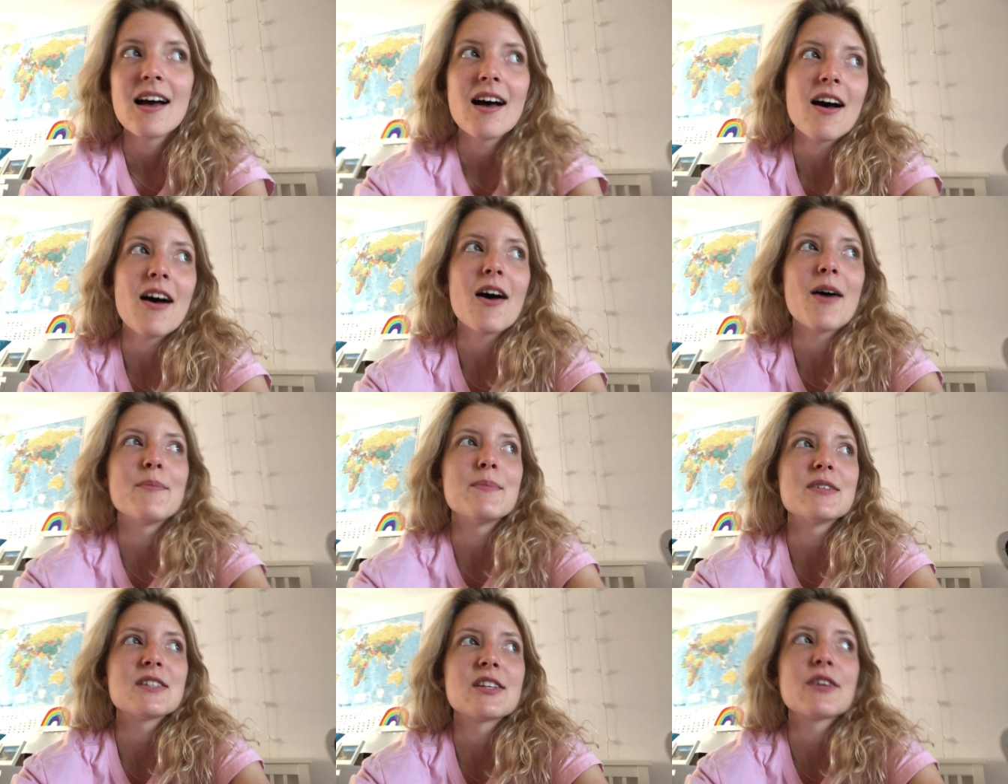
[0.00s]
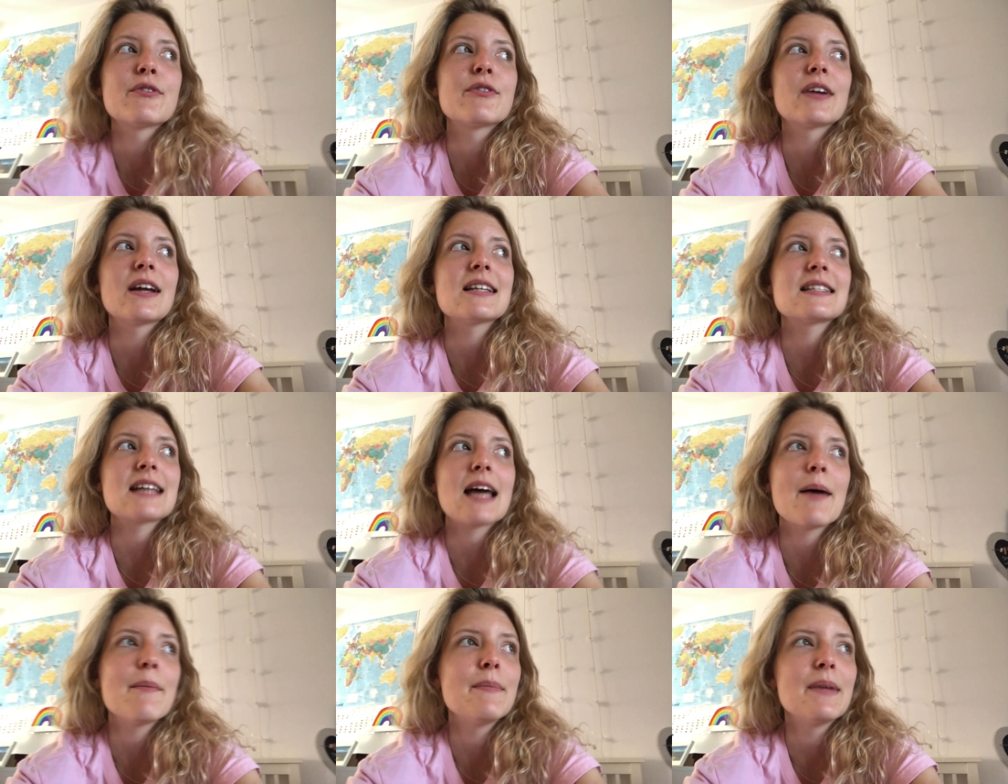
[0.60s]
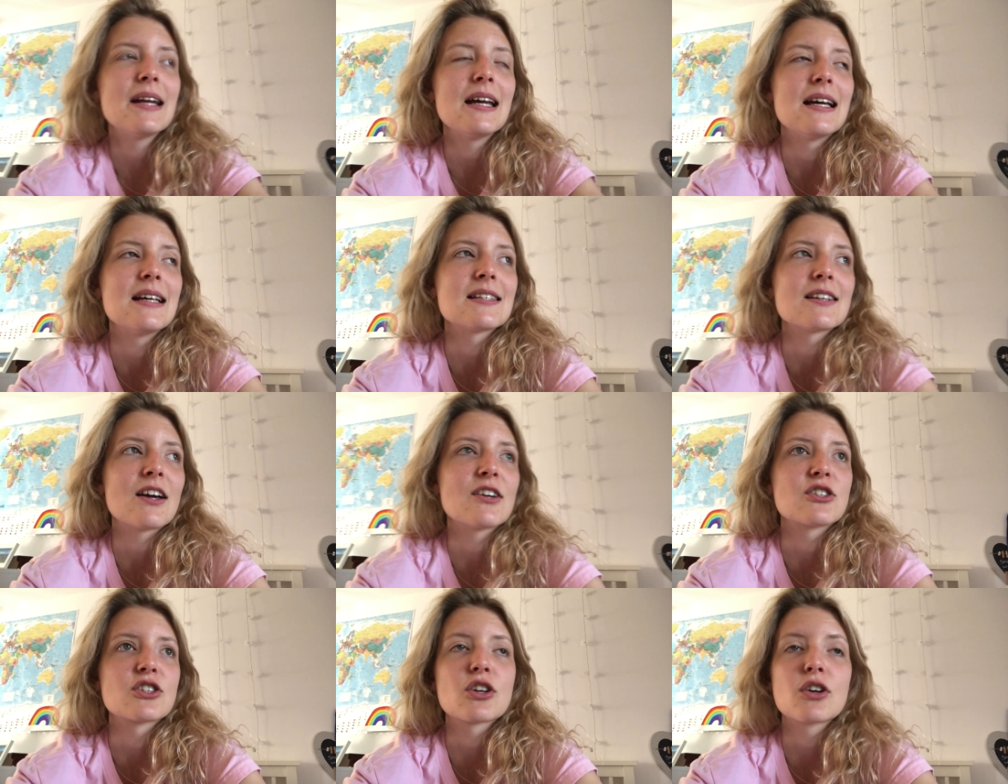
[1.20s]
Um, so for like 10 minutes
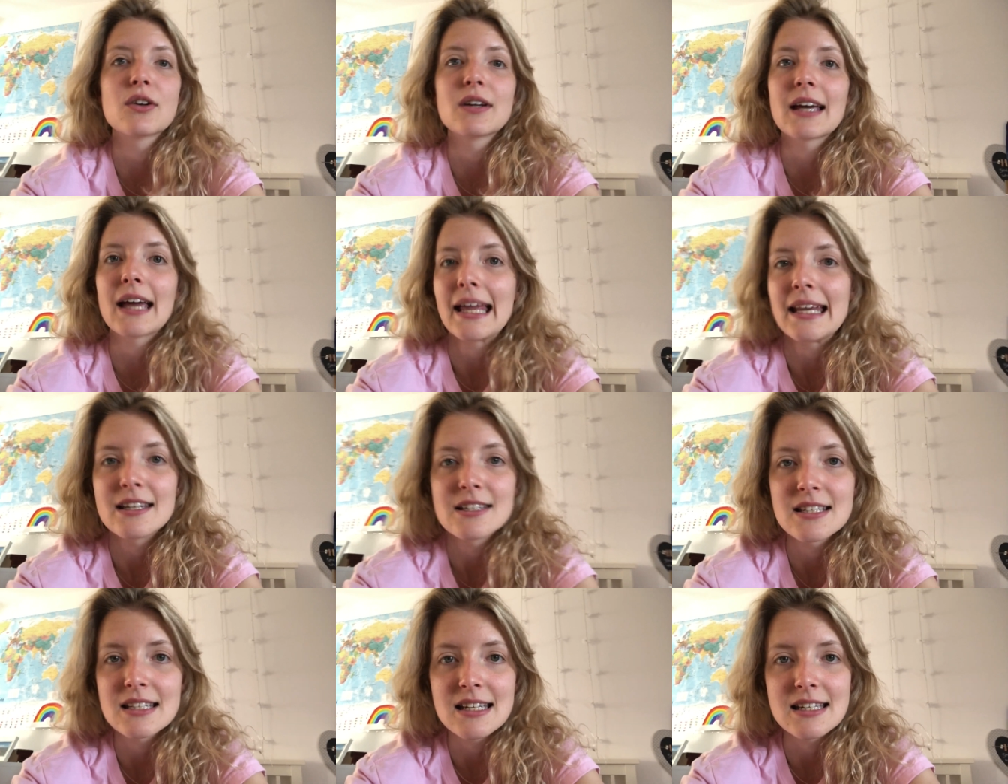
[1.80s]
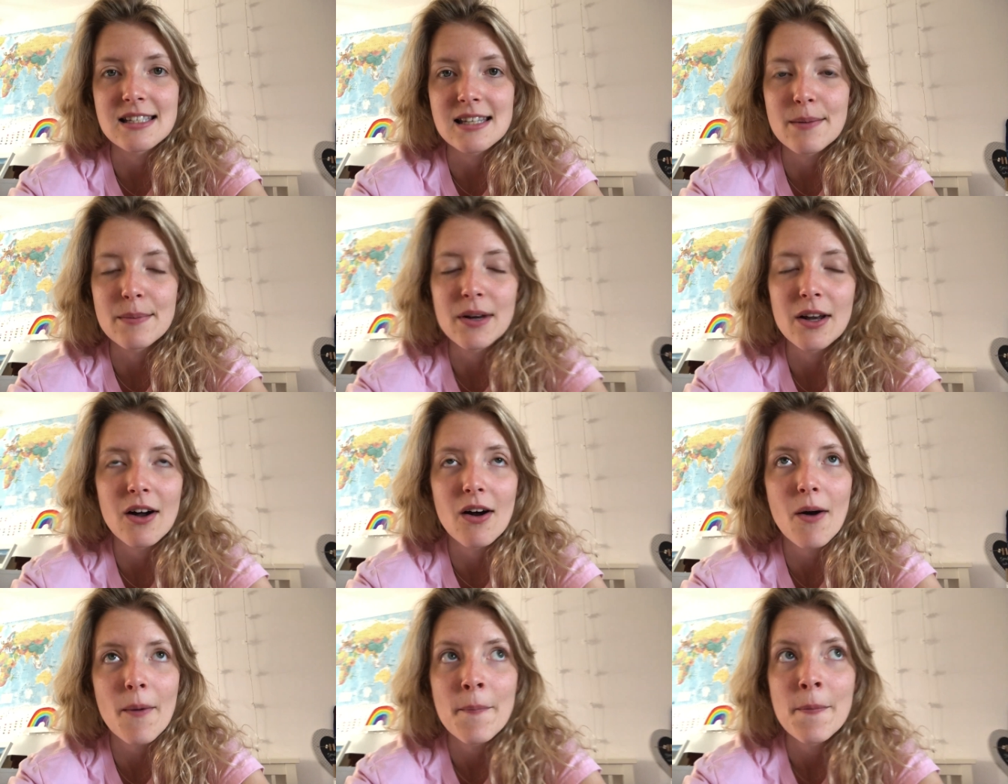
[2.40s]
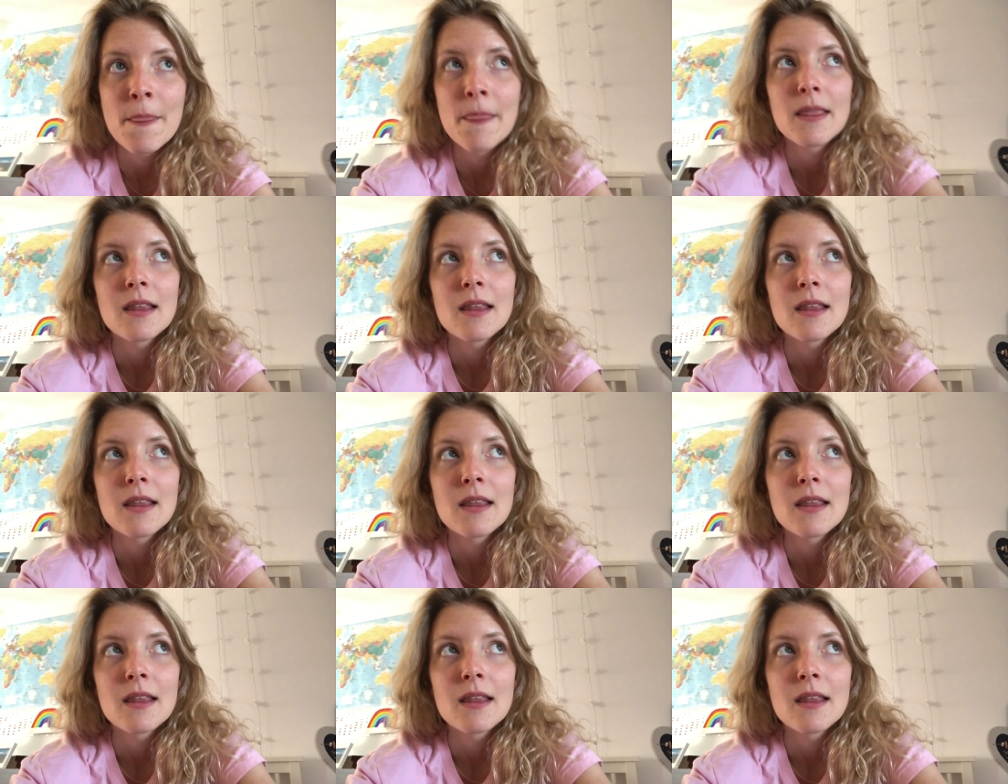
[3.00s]
I just couldn't get into this seminar.